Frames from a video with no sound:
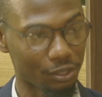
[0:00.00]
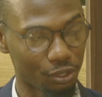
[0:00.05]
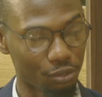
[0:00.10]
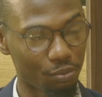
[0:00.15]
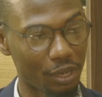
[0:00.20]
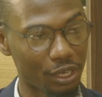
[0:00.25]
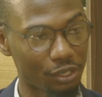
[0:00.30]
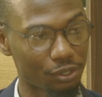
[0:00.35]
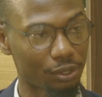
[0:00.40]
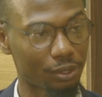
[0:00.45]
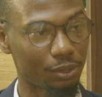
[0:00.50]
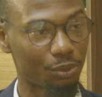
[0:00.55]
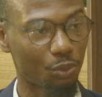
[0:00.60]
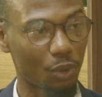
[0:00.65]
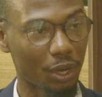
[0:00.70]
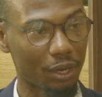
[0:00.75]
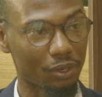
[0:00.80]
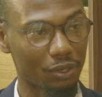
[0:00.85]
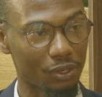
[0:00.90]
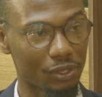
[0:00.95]
You mentioned
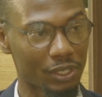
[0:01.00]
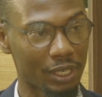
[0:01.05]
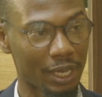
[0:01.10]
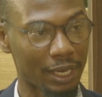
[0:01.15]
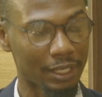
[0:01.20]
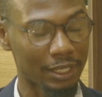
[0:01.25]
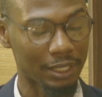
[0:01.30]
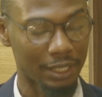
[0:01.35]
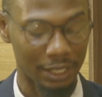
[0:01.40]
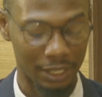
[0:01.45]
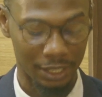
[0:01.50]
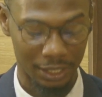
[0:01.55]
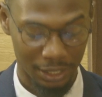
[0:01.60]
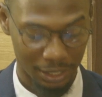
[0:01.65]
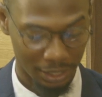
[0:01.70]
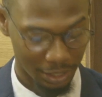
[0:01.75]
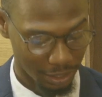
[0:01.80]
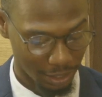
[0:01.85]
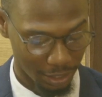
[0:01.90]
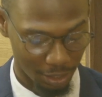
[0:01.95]
one on Saturday
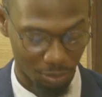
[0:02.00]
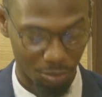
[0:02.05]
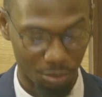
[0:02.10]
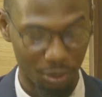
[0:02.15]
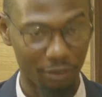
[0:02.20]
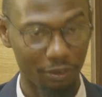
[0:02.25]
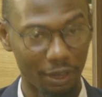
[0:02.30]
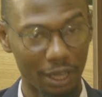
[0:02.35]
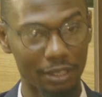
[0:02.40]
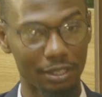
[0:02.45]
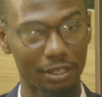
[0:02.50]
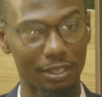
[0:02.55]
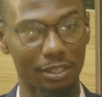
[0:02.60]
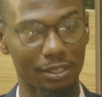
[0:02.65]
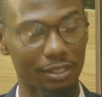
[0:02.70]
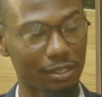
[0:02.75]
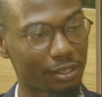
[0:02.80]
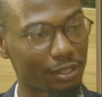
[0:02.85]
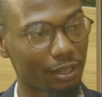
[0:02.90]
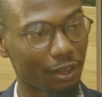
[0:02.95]
in Rivers.
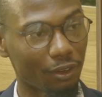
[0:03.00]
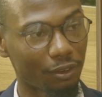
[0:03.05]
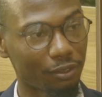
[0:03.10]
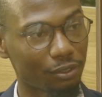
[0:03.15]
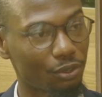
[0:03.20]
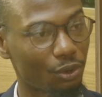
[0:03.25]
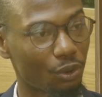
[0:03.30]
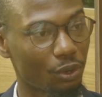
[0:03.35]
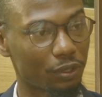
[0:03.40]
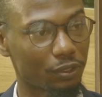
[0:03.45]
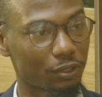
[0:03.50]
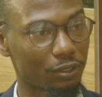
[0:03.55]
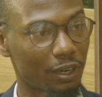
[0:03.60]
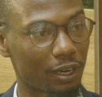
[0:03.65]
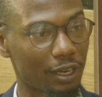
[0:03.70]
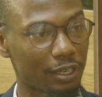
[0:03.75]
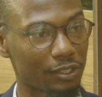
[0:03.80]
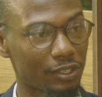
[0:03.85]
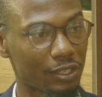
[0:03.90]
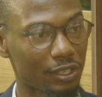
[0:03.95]
There's the ongoing
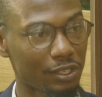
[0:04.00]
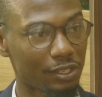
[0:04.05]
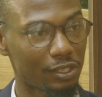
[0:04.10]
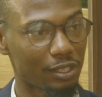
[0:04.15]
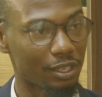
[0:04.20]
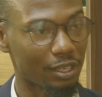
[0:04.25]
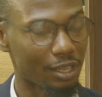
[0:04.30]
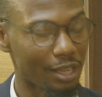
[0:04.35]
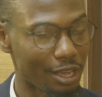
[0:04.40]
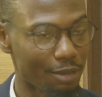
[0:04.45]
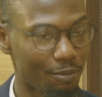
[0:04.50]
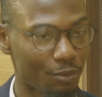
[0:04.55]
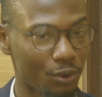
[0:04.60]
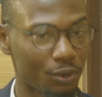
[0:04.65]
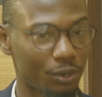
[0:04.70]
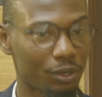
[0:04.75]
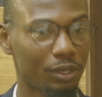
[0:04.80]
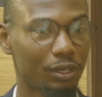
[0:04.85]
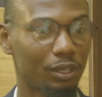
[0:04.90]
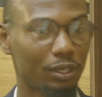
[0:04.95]
crisis in
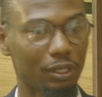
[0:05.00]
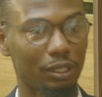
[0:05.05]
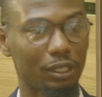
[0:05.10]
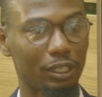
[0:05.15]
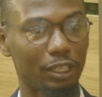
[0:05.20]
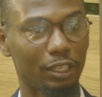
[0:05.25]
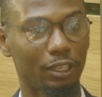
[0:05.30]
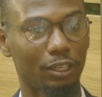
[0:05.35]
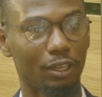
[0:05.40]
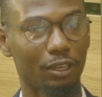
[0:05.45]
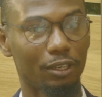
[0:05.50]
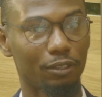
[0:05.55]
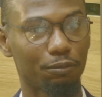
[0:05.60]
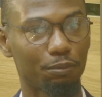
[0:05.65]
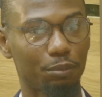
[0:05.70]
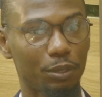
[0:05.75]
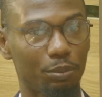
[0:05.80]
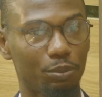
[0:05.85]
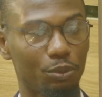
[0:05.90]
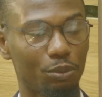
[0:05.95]
Imo. A lot of
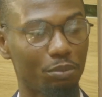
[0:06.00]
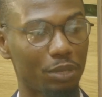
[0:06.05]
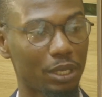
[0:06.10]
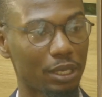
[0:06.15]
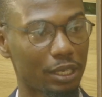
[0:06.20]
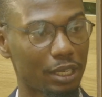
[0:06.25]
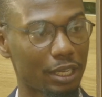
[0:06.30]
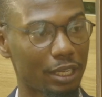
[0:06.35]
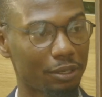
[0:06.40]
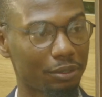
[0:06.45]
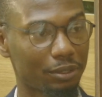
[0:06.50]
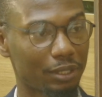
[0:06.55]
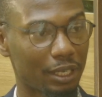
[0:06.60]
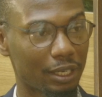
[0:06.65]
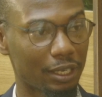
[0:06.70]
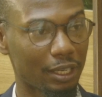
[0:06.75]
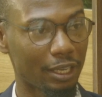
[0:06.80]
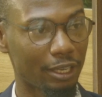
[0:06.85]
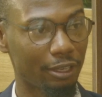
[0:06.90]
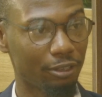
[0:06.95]
people being killed
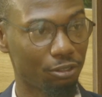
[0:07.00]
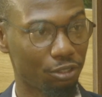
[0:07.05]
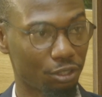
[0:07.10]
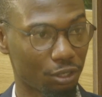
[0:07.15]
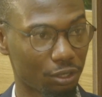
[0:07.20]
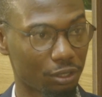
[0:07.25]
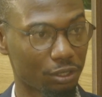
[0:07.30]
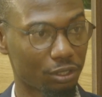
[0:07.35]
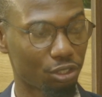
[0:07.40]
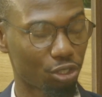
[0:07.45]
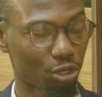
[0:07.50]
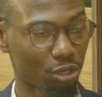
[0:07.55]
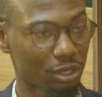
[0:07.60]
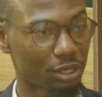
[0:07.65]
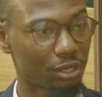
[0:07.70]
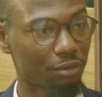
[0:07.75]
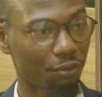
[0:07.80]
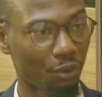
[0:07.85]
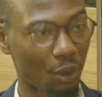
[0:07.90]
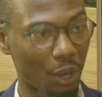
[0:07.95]
and injured
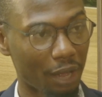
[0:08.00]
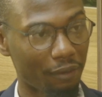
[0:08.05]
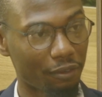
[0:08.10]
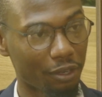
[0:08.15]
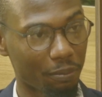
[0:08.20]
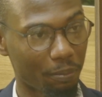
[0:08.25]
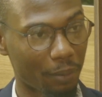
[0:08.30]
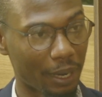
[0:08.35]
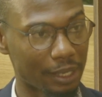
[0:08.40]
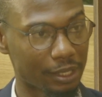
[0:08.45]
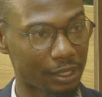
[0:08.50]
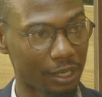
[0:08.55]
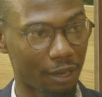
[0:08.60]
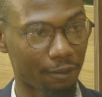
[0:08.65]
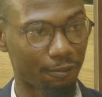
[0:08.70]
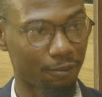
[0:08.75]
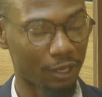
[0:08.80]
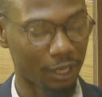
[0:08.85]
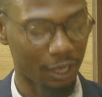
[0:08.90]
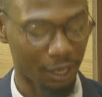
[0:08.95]
just for having party
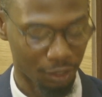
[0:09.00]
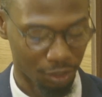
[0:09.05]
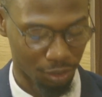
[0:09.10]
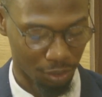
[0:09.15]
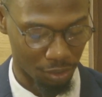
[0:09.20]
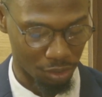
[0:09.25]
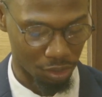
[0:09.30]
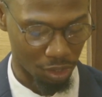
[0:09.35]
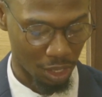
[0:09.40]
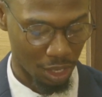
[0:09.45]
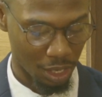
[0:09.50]
affiliations.